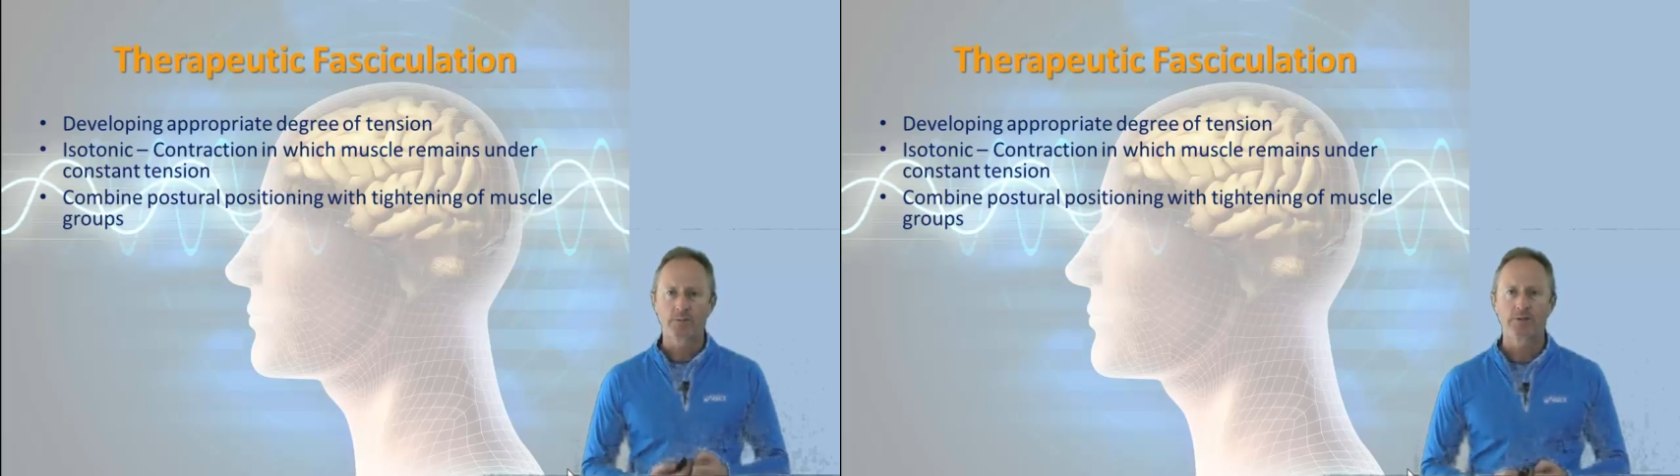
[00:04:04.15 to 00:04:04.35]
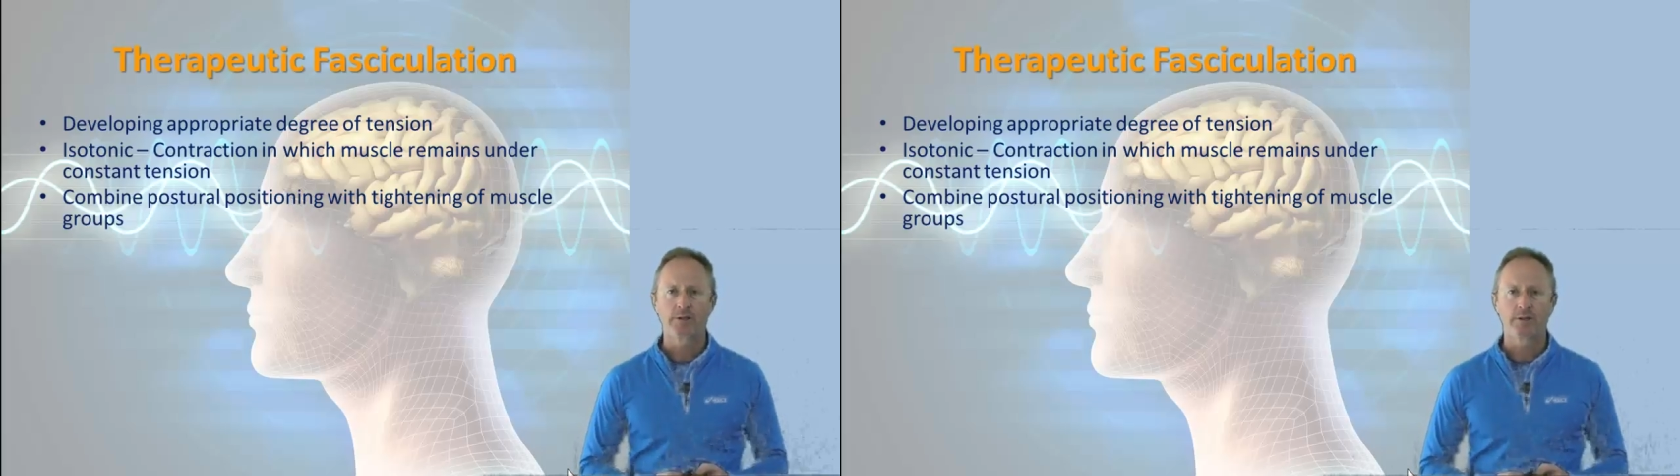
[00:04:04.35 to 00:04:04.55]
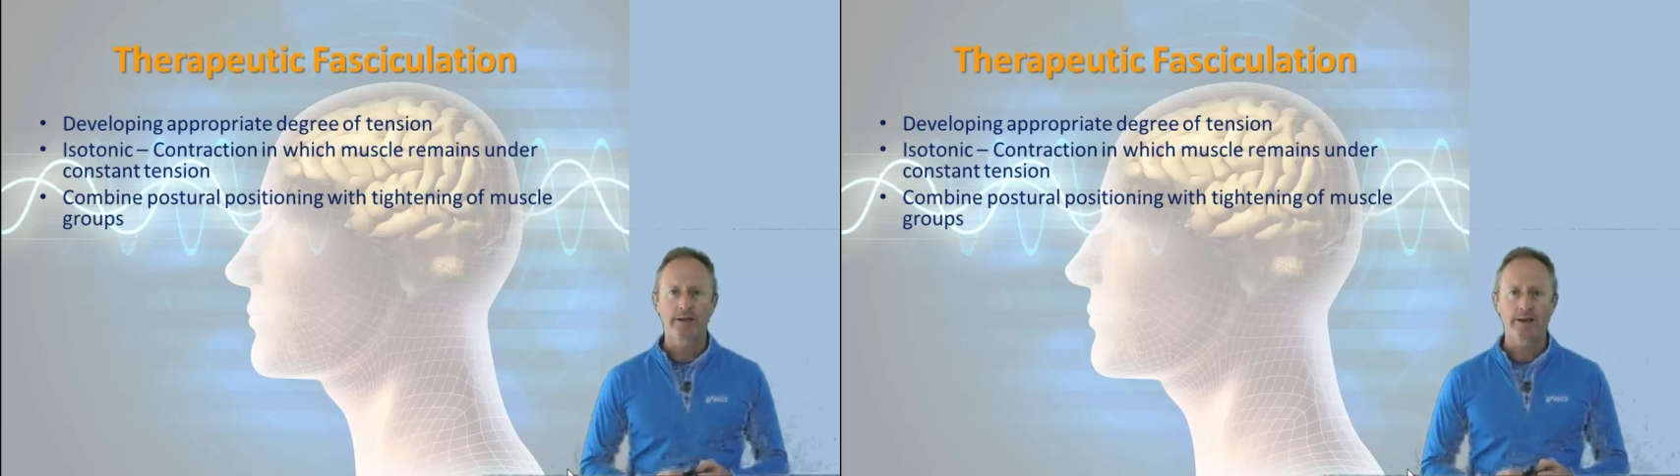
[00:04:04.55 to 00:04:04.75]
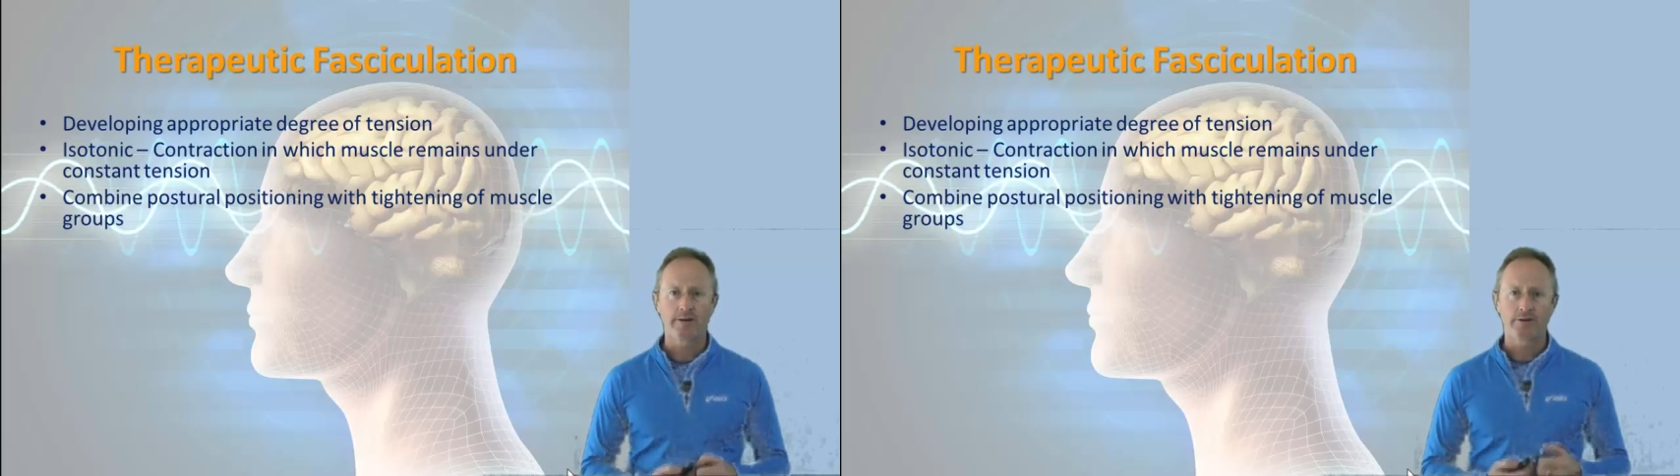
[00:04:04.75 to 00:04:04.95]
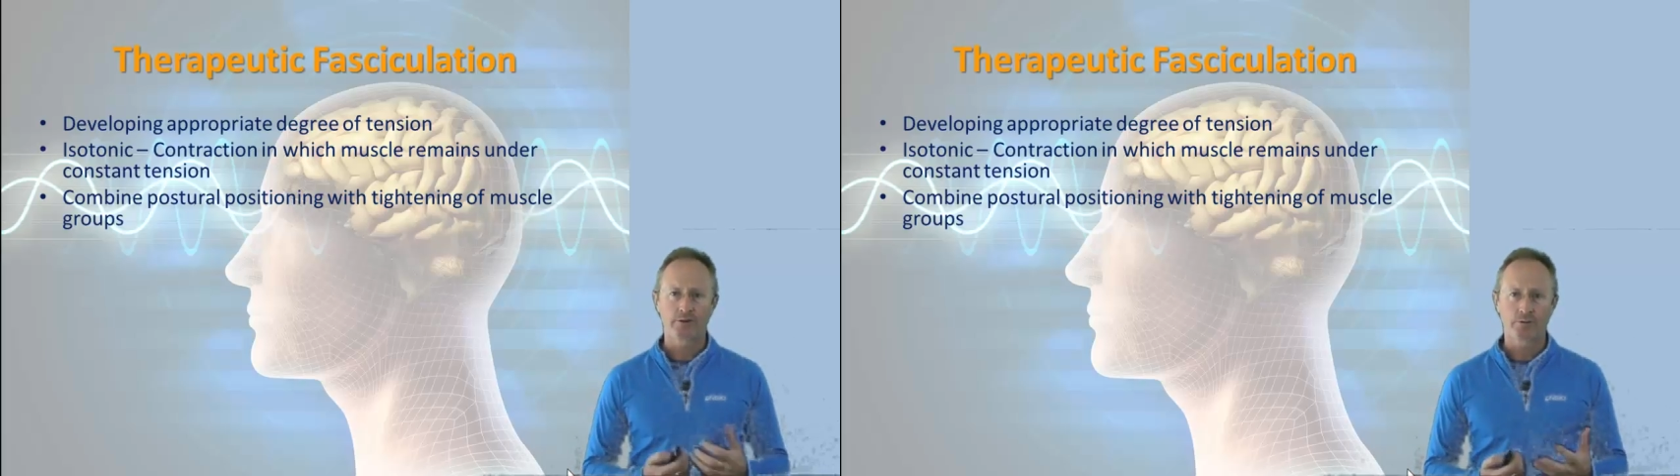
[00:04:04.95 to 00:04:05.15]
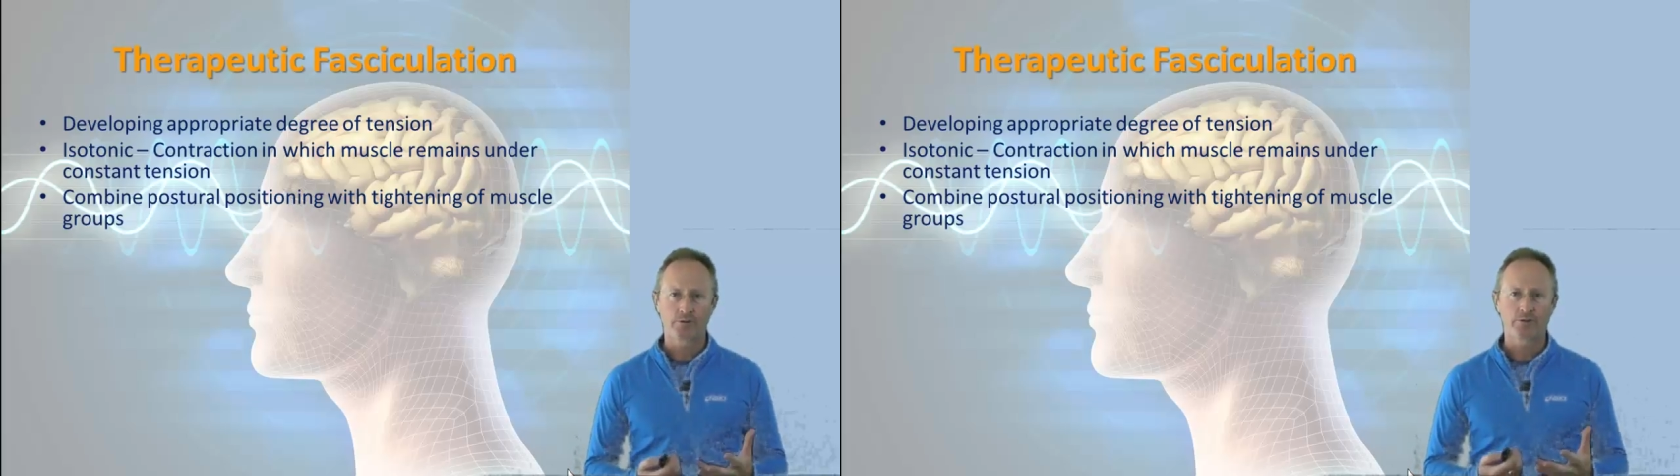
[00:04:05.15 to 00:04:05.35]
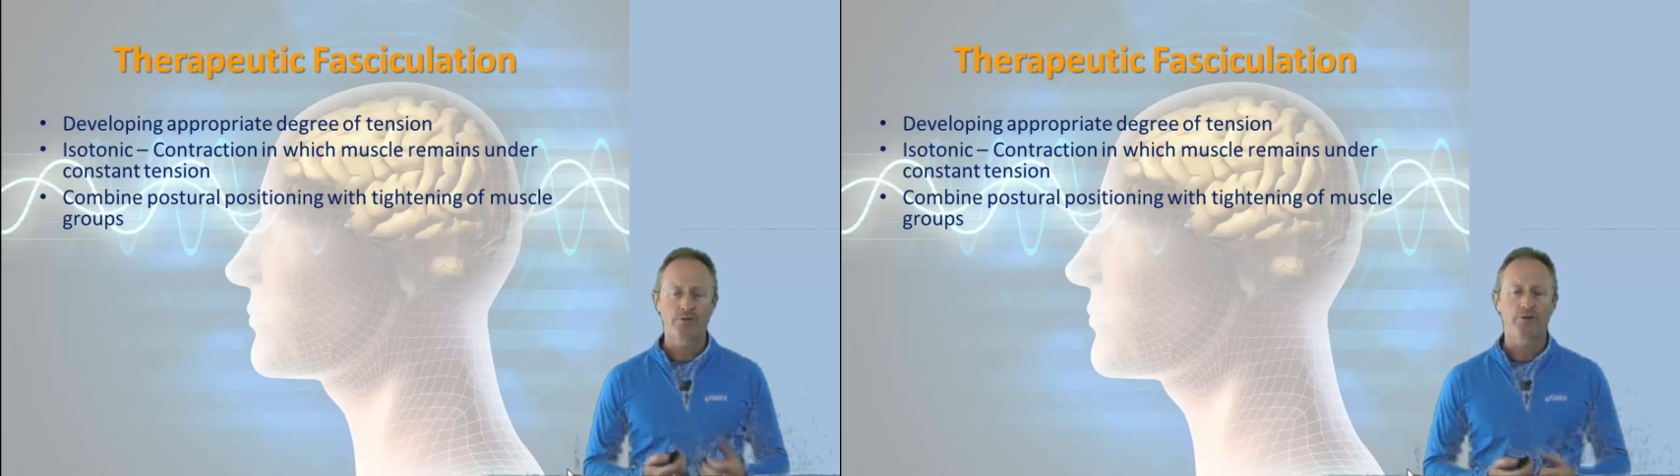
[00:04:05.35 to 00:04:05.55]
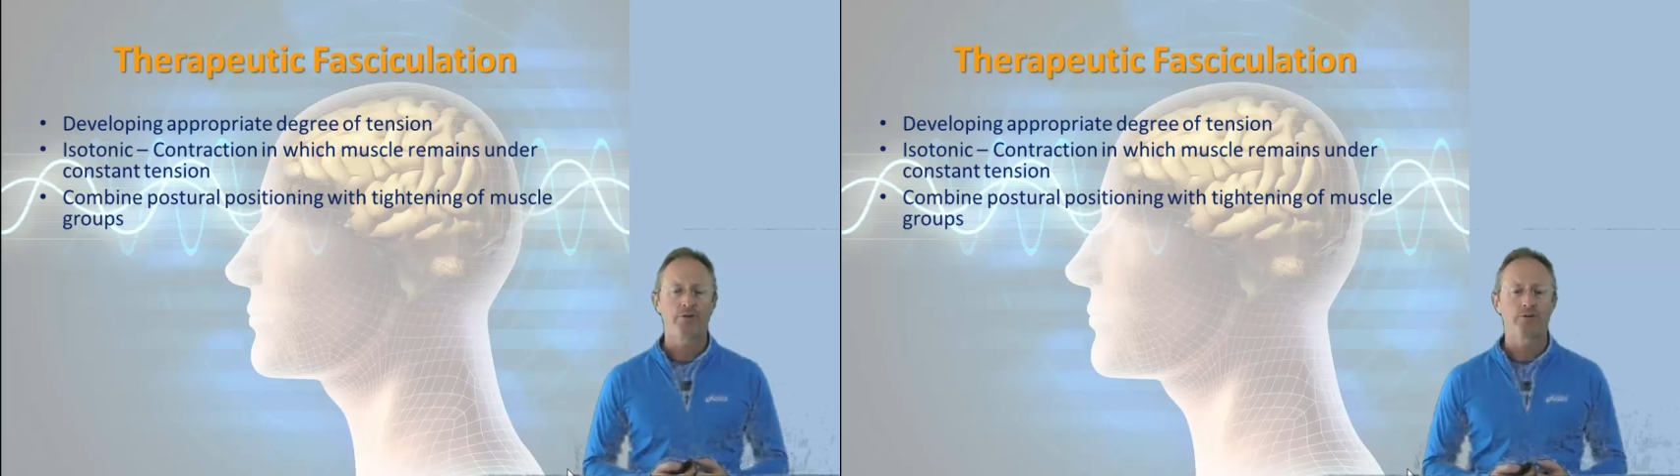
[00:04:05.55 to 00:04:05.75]
particular areas to a
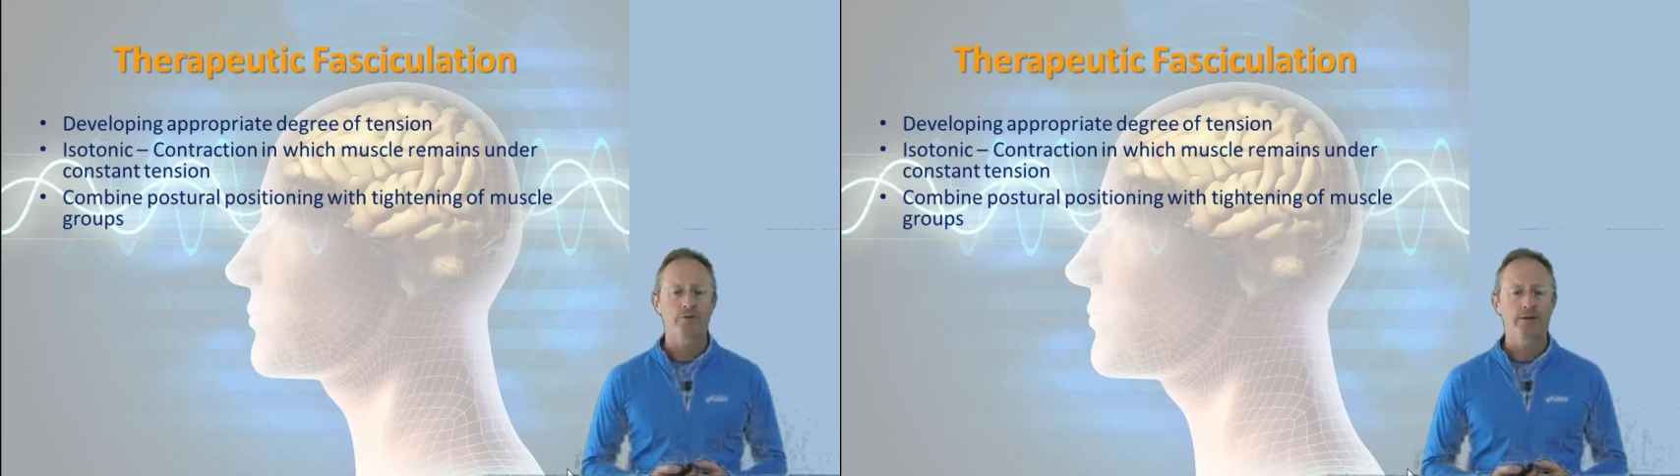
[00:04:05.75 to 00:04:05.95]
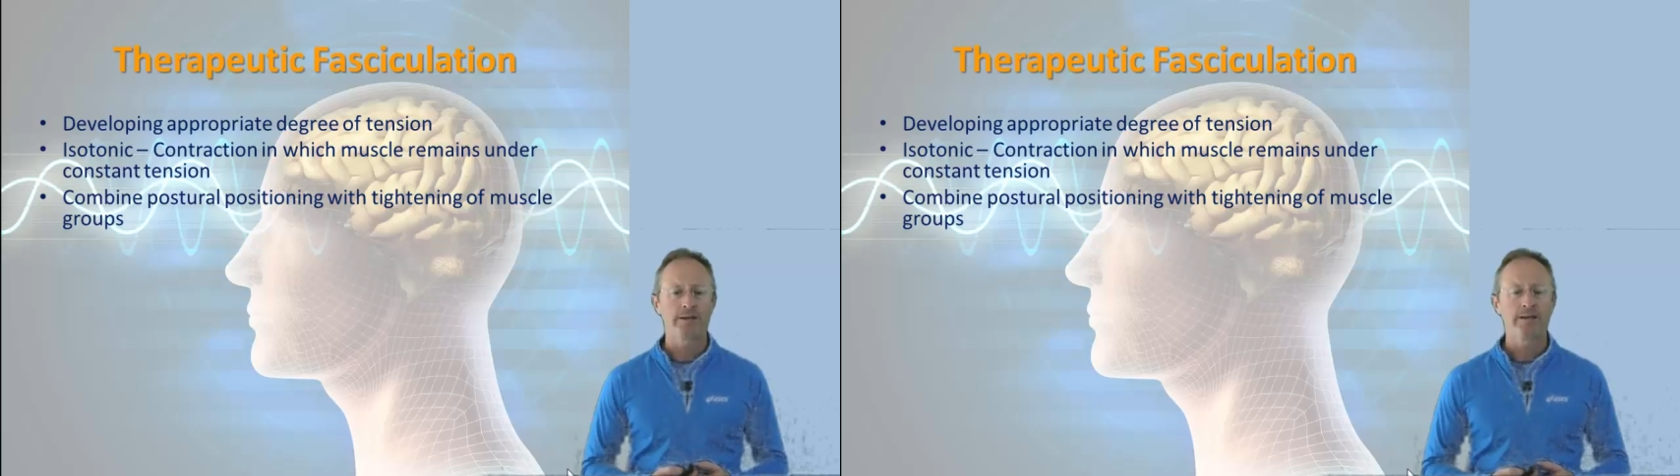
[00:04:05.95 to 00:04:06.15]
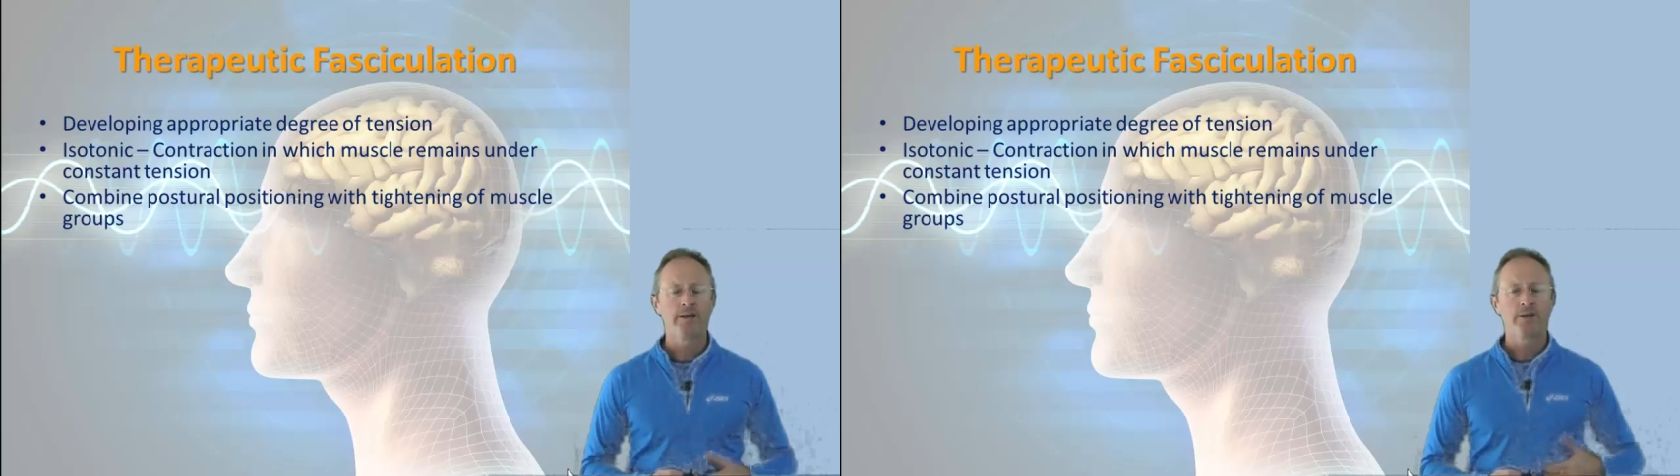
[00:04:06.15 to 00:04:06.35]
certain degree